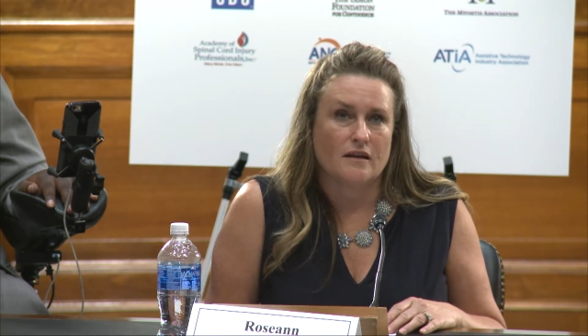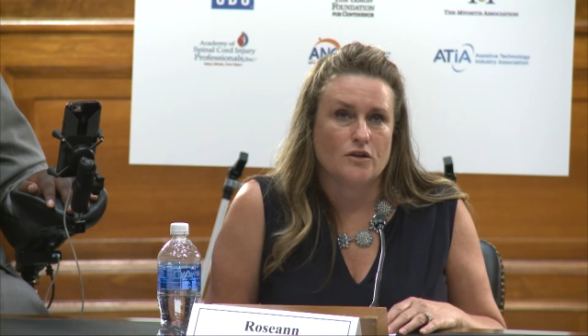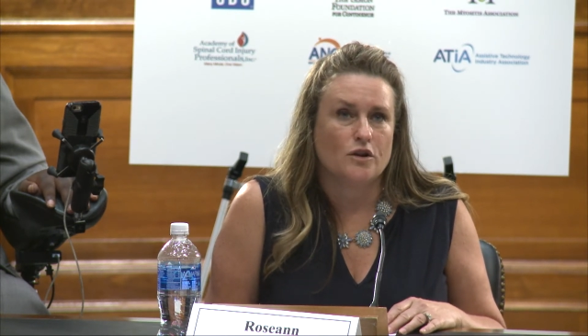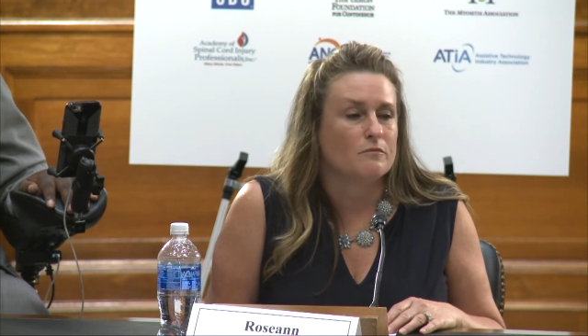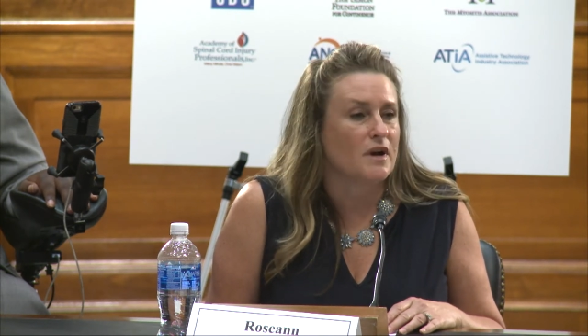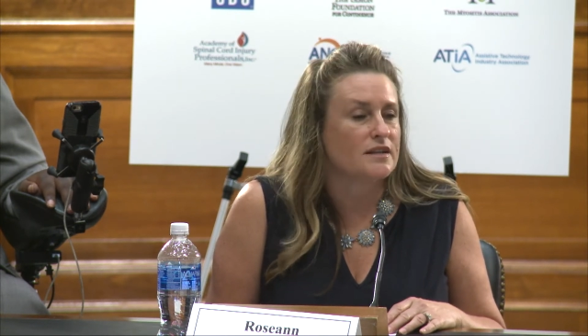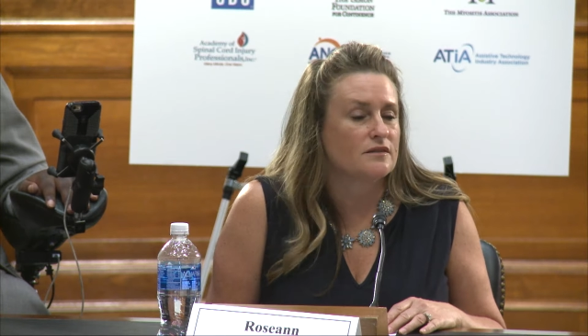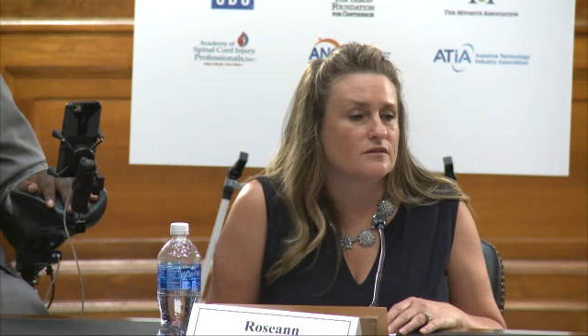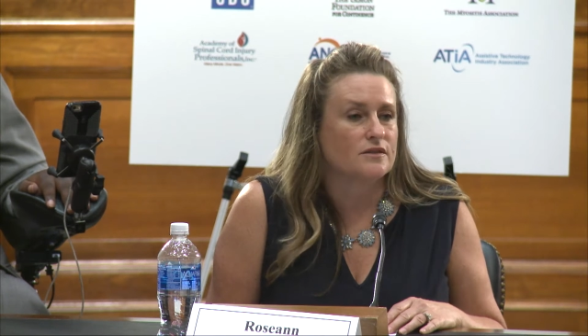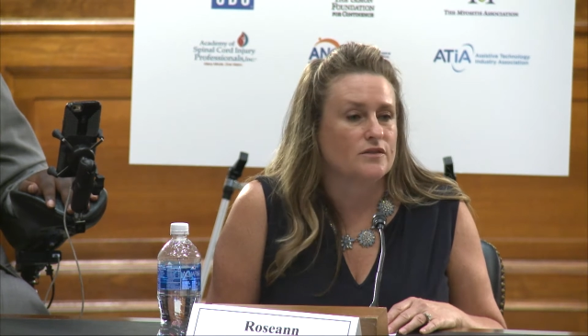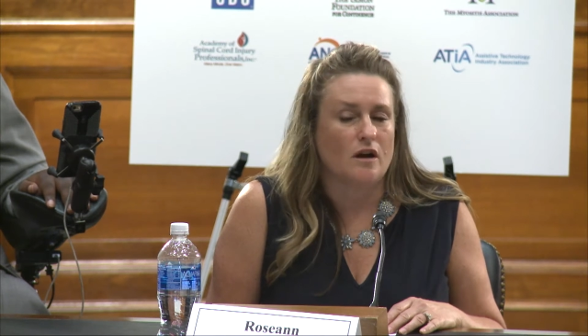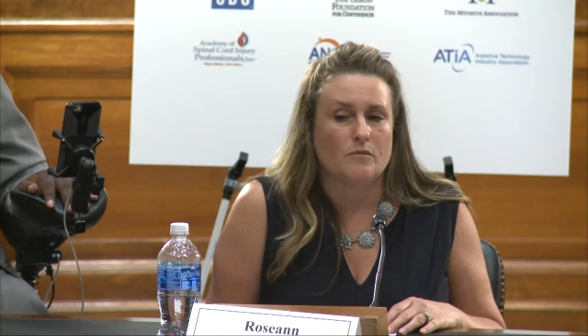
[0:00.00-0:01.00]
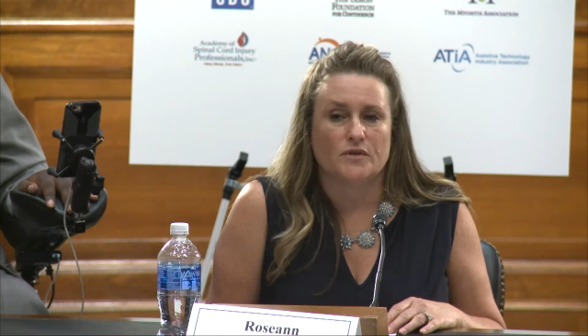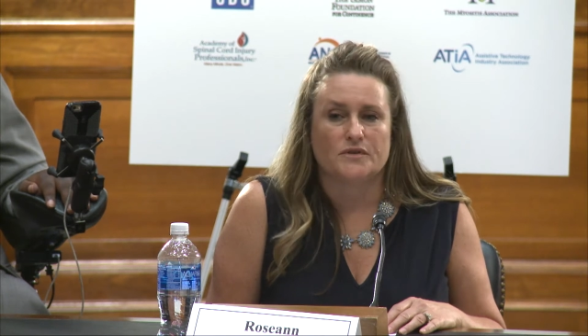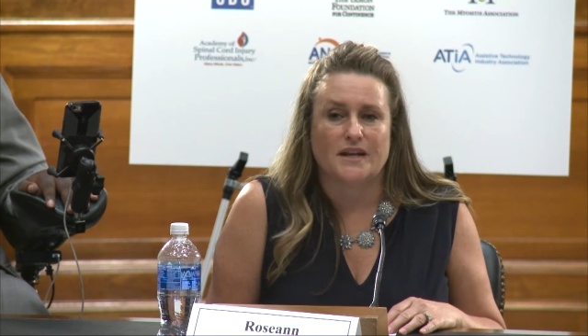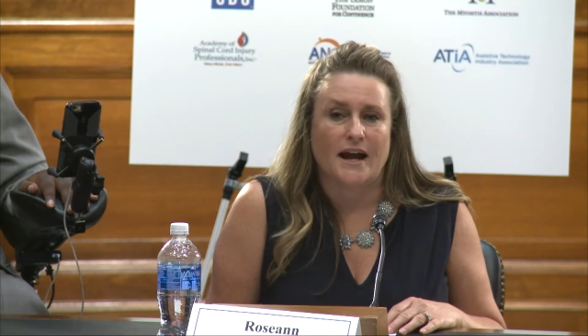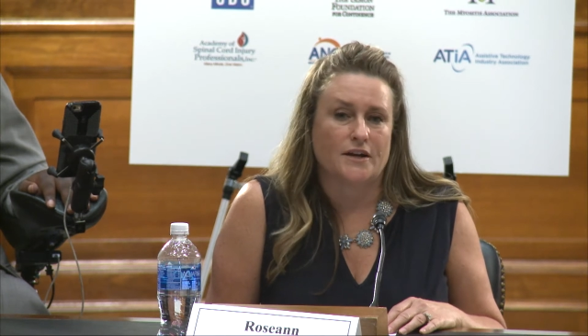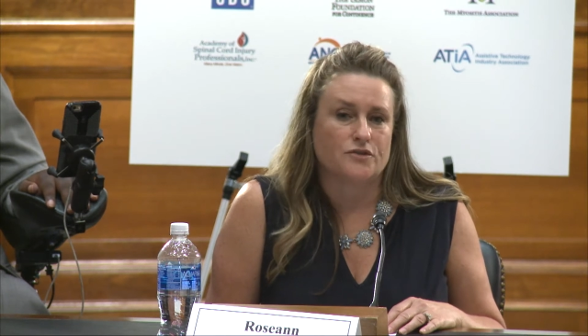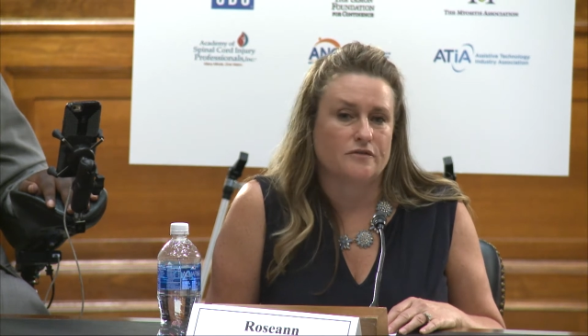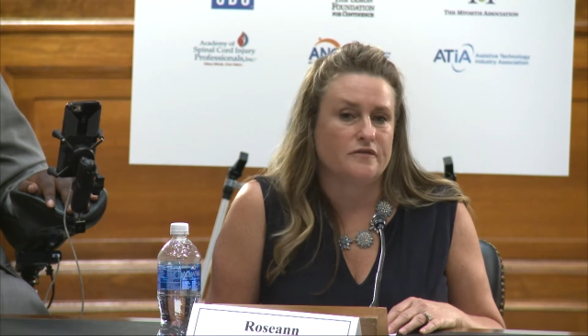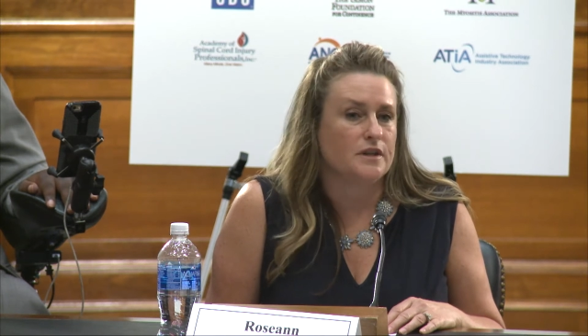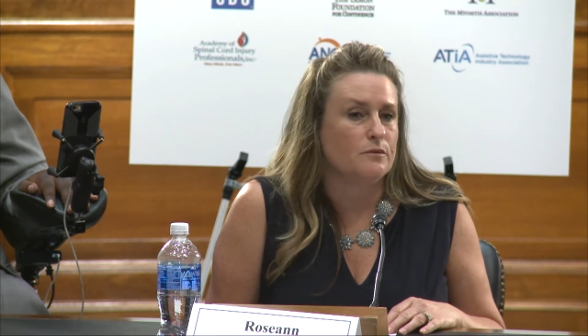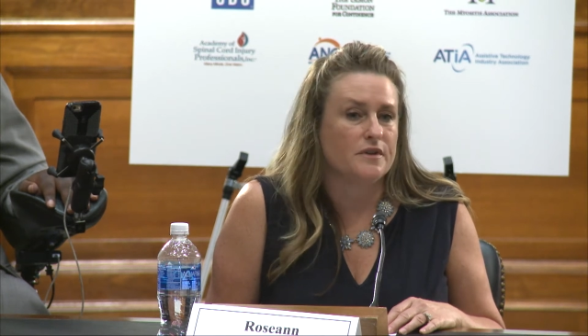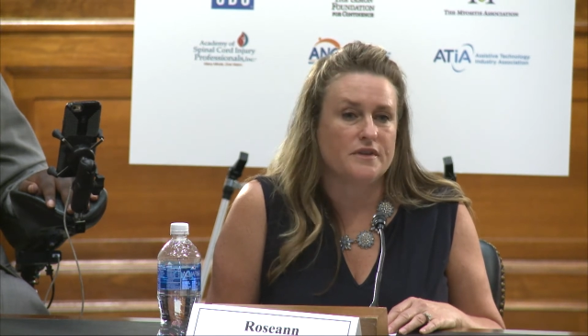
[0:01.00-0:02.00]
your muscles almost
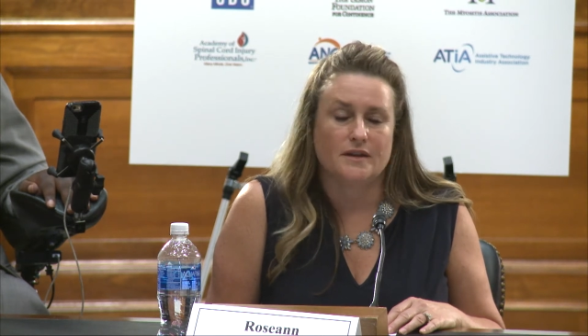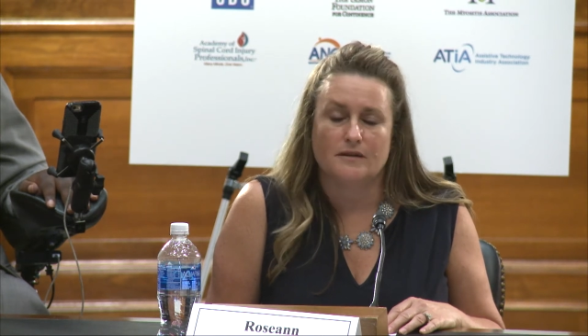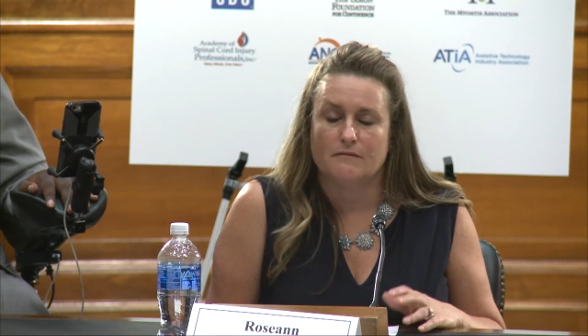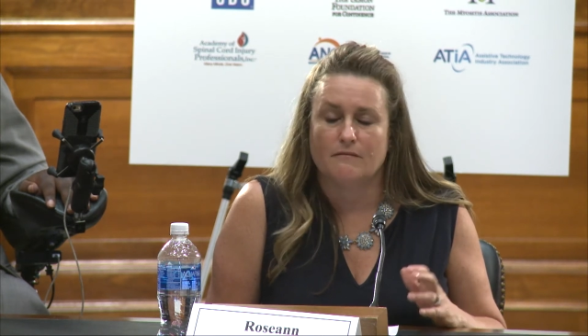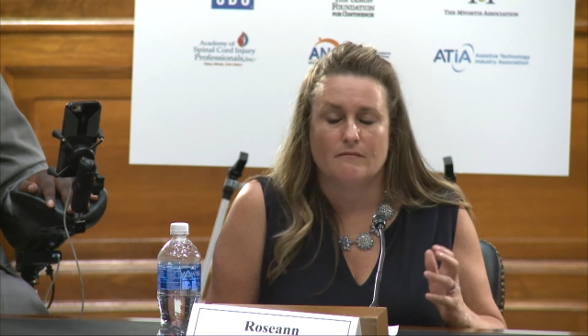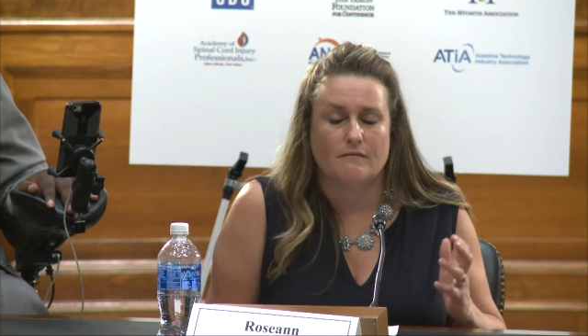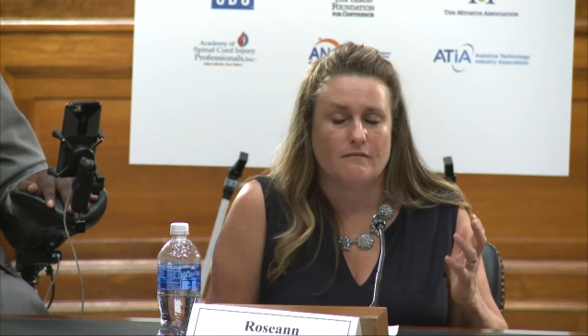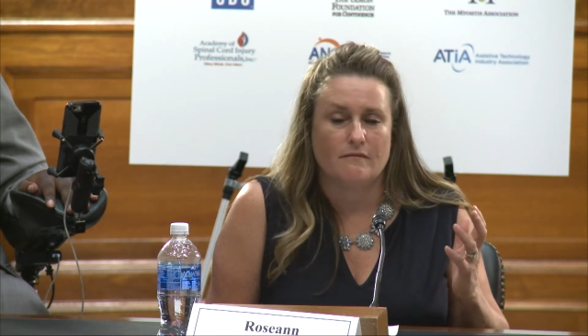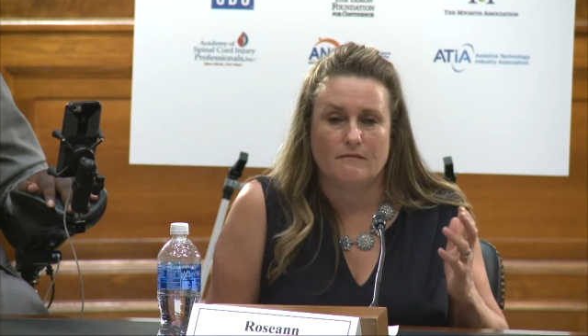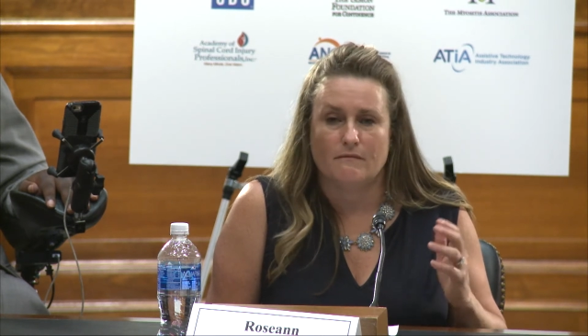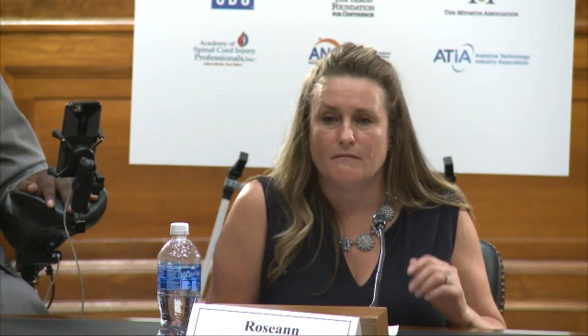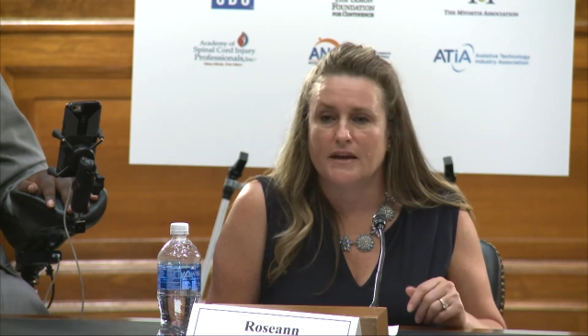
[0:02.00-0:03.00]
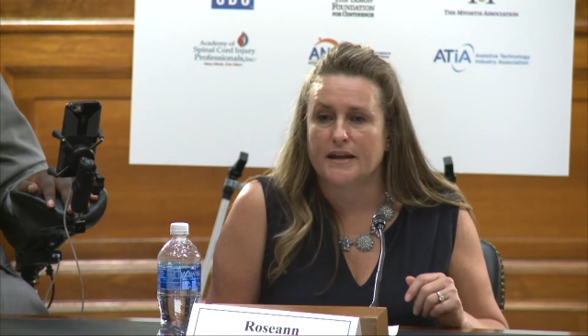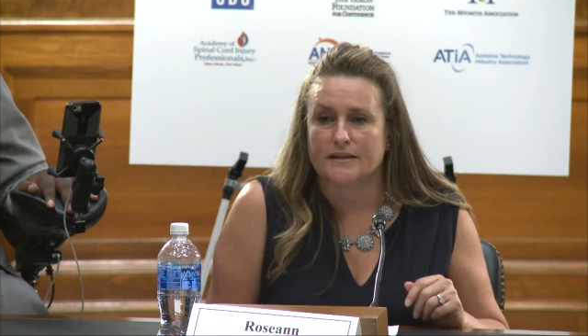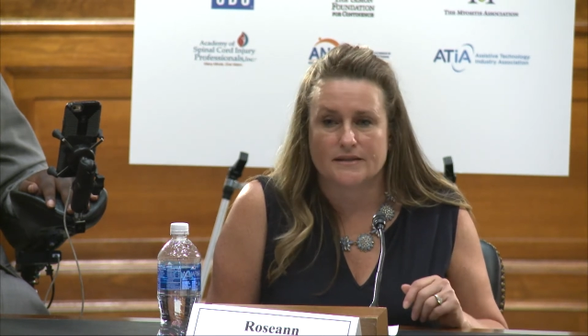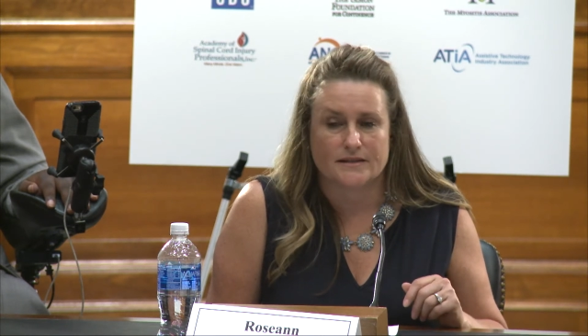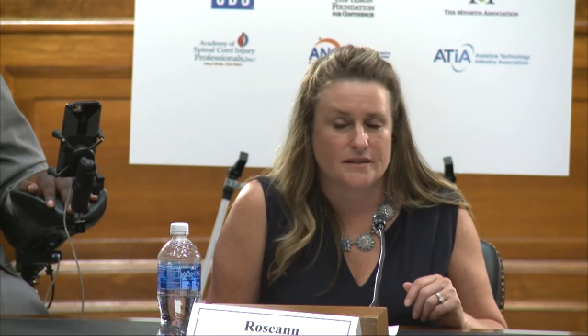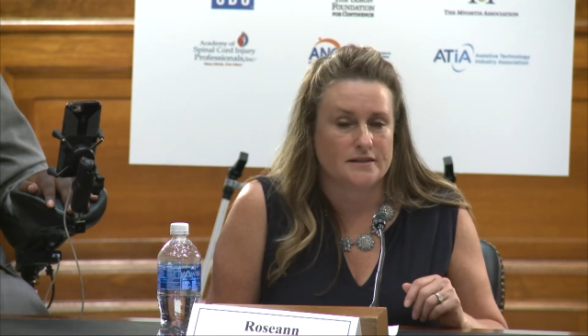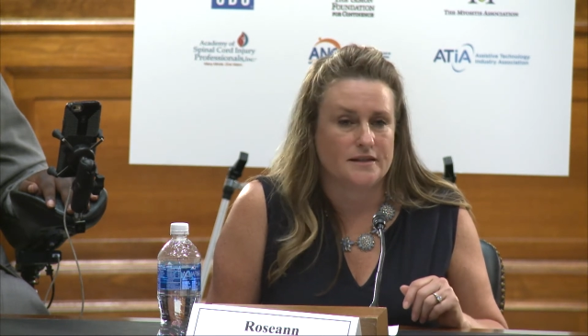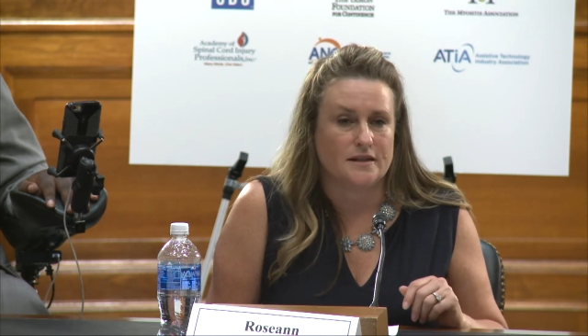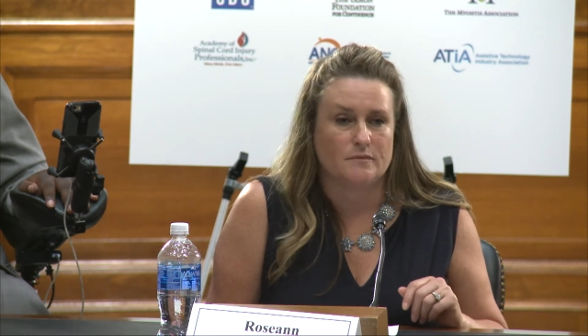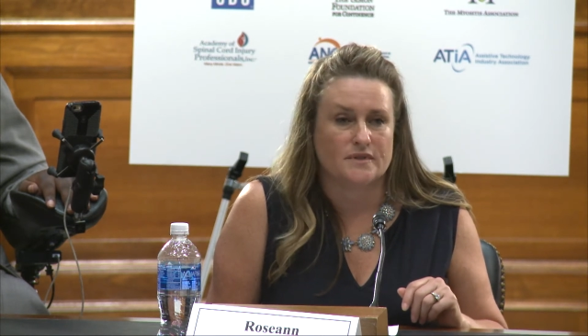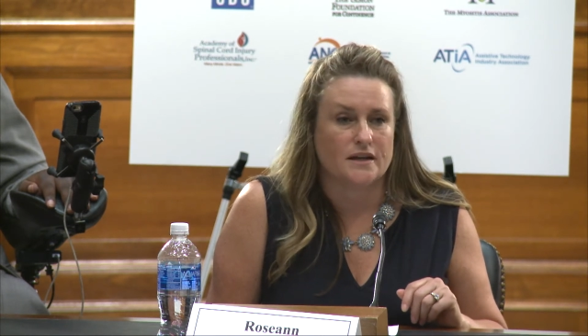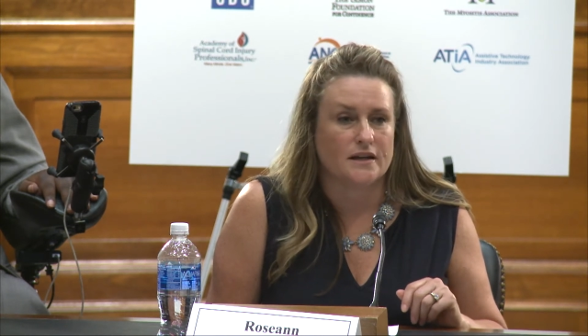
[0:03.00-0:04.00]
atrophy within minutes, it
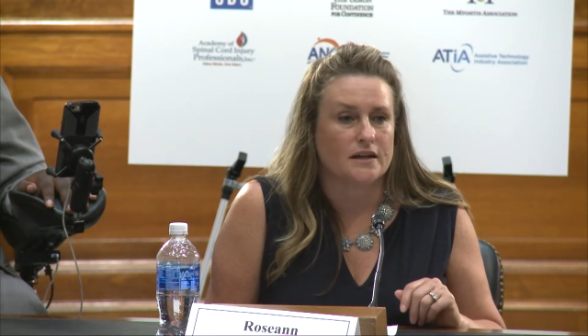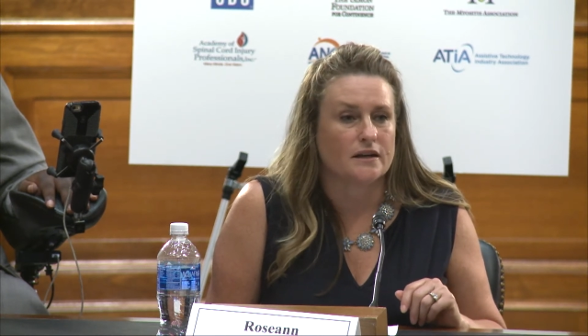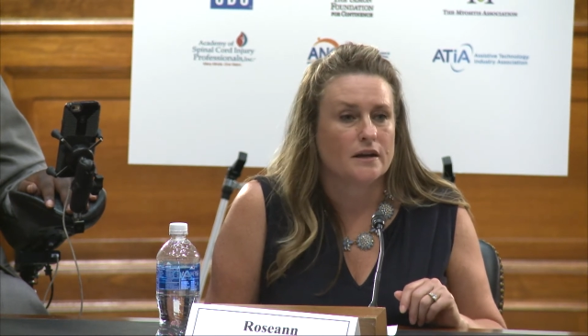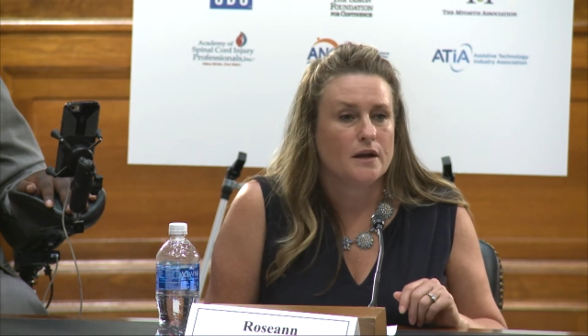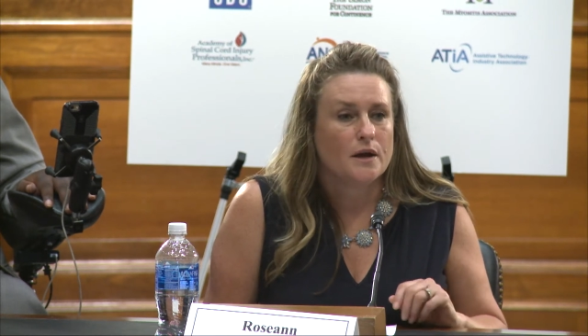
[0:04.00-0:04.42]
seems like.